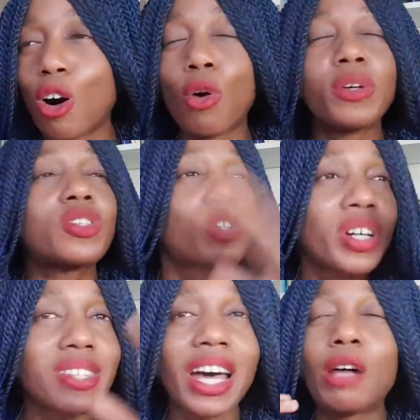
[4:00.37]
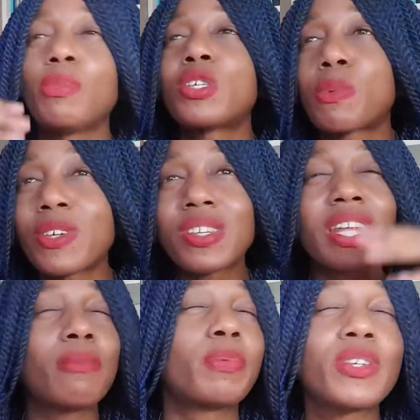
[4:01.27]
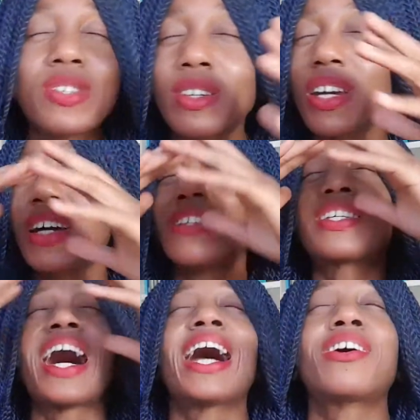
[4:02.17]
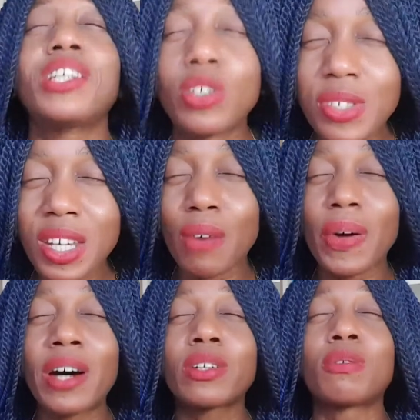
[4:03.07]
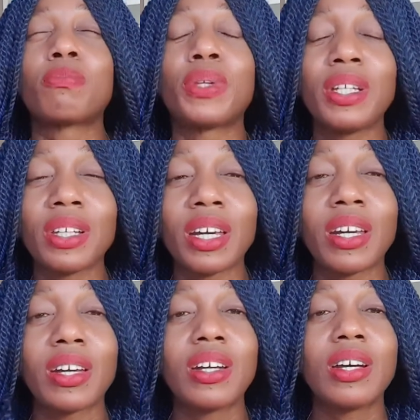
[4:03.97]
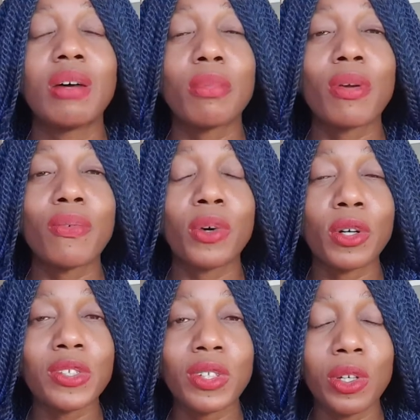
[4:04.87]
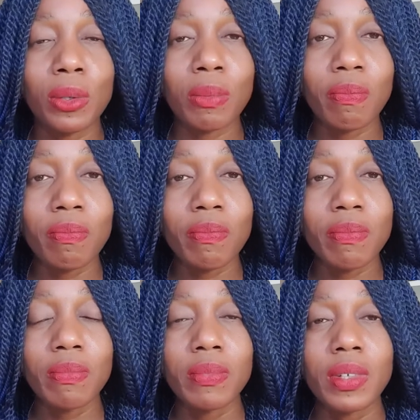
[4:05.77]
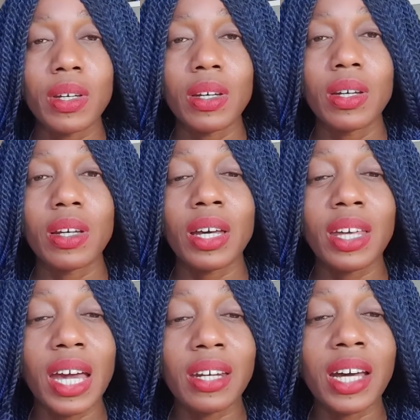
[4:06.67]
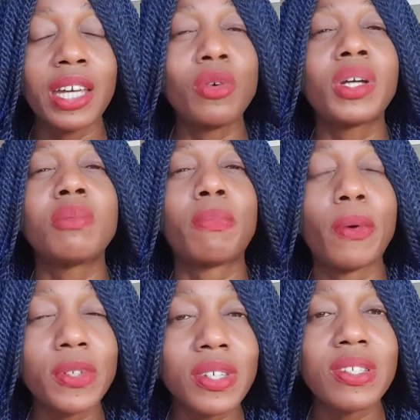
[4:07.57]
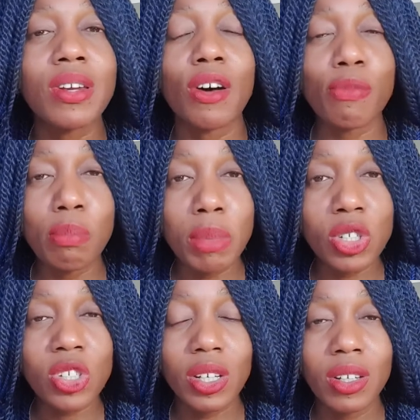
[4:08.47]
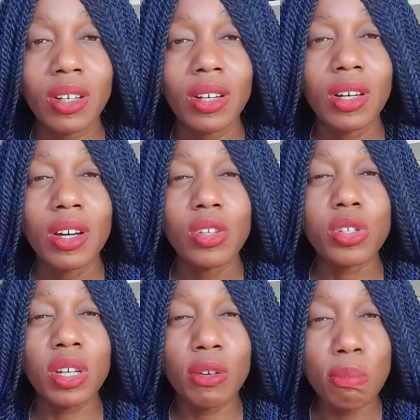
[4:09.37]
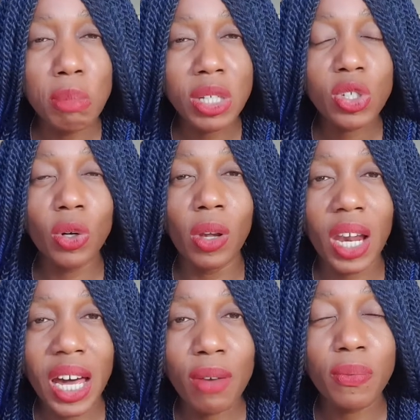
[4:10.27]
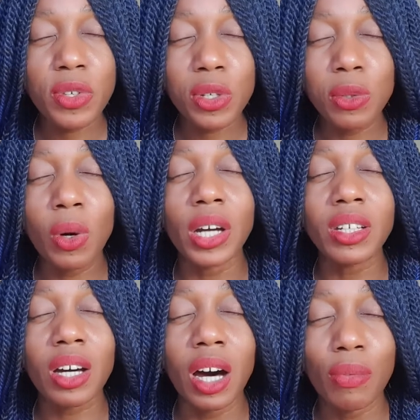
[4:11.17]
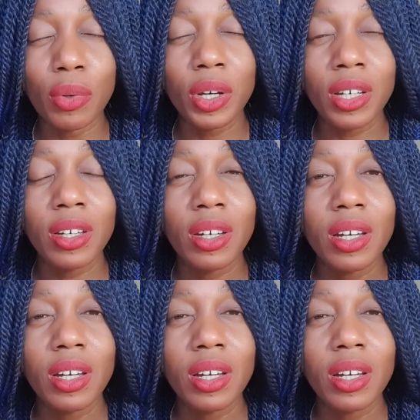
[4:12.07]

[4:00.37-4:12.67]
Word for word: always trying to help this person, that person, tiring yourself out completely, but you've forgotten you. Again, are you an important enough mission to commit your life to uncovering?